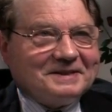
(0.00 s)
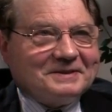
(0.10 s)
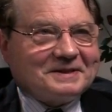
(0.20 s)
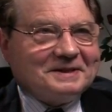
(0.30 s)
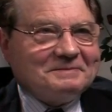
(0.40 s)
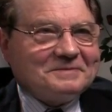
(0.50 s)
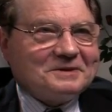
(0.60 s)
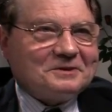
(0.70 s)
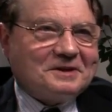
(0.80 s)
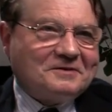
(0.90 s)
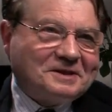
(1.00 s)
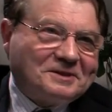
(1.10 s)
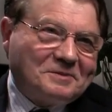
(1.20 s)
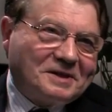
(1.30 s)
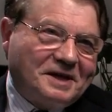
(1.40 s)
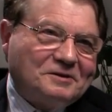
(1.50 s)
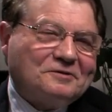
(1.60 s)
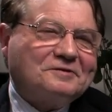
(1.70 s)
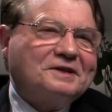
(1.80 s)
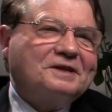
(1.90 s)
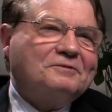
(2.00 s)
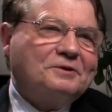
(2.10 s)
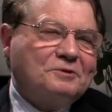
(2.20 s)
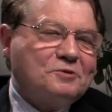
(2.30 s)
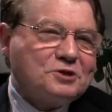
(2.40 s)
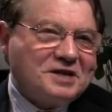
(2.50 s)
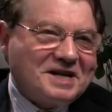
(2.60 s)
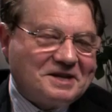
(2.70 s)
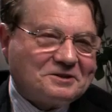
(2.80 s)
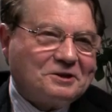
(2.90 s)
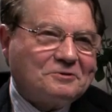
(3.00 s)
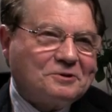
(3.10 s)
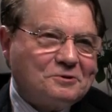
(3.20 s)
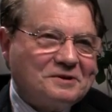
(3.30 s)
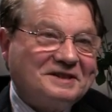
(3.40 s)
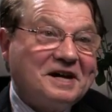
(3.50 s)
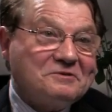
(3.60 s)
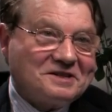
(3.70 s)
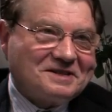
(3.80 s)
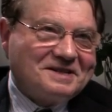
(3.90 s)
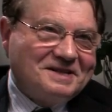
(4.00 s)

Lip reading: Okay? So I have some kind of homogenizer called Downs